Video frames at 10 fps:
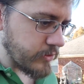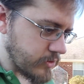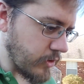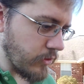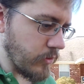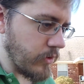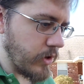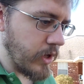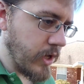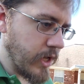So
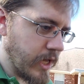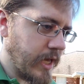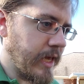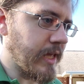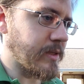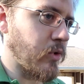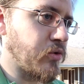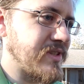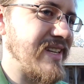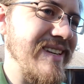it's
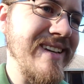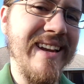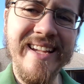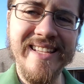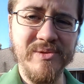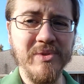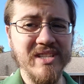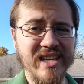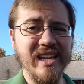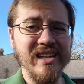mostly it's really
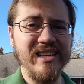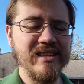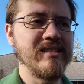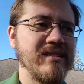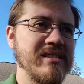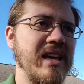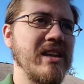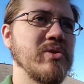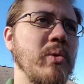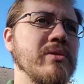sandy
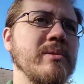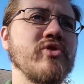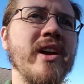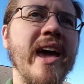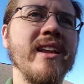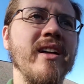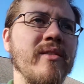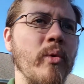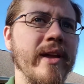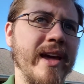soil, so I'm trying to add a lot
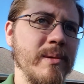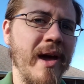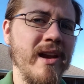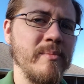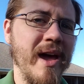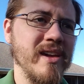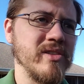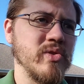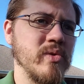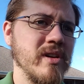of organic matter back
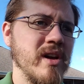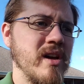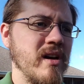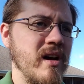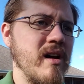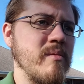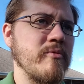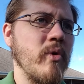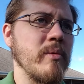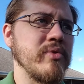into it
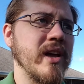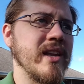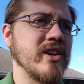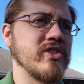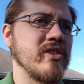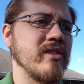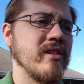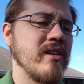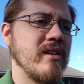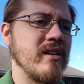before I plant next year.
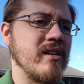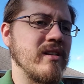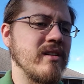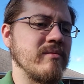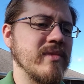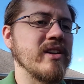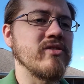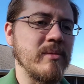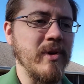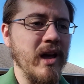Next
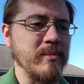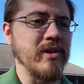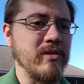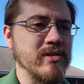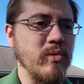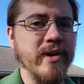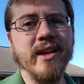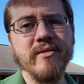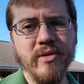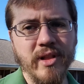year I am going to use some
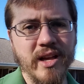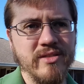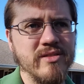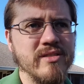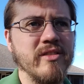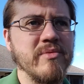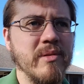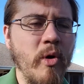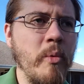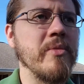organic fertilizer and stuff, but
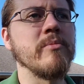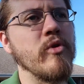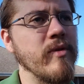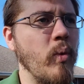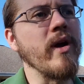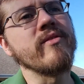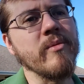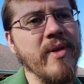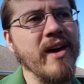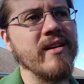I'm hoping to move away
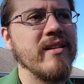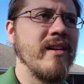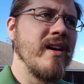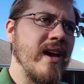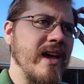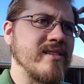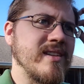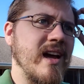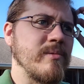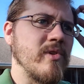from that as
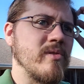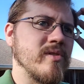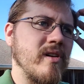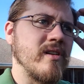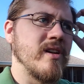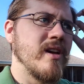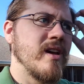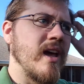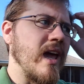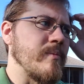time goes on,
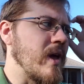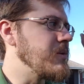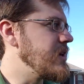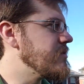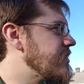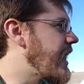and maybe even